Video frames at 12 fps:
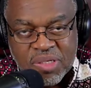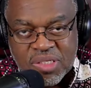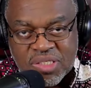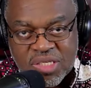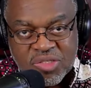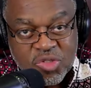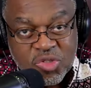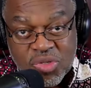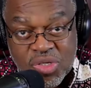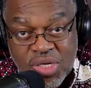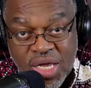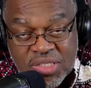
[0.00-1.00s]
But he says,
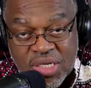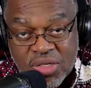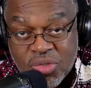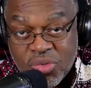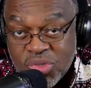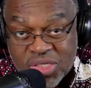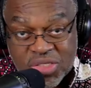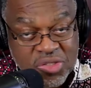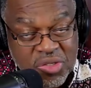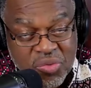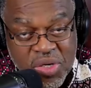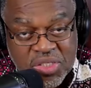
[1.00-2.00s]
Assuredly, I say to you,
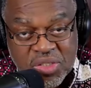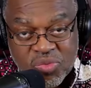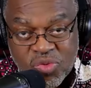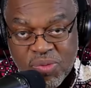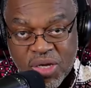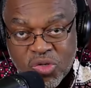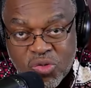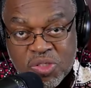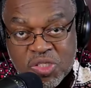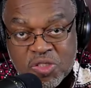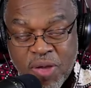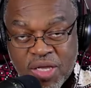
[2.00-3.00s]
this generation will by no
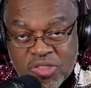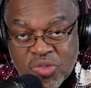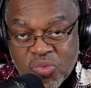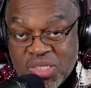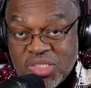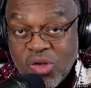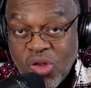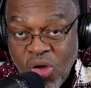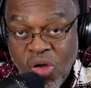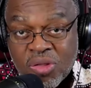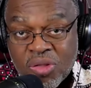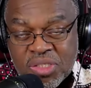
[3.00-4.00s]
means pass away
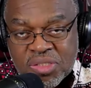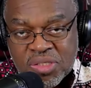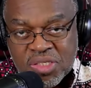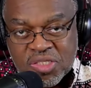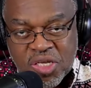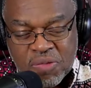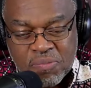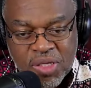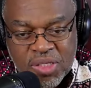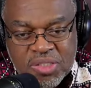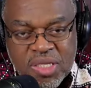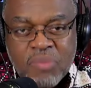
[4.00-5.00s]
till all these things take
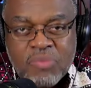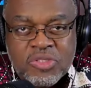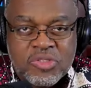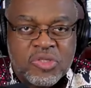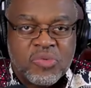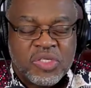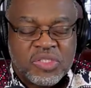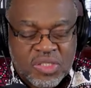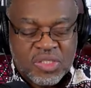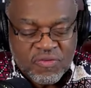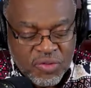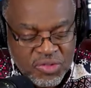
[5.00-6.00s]
place. That was the
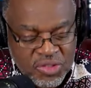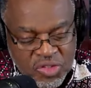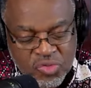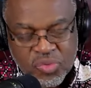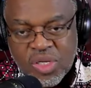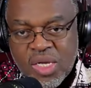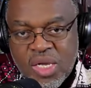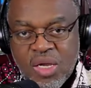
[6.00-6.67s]
generation in the first century.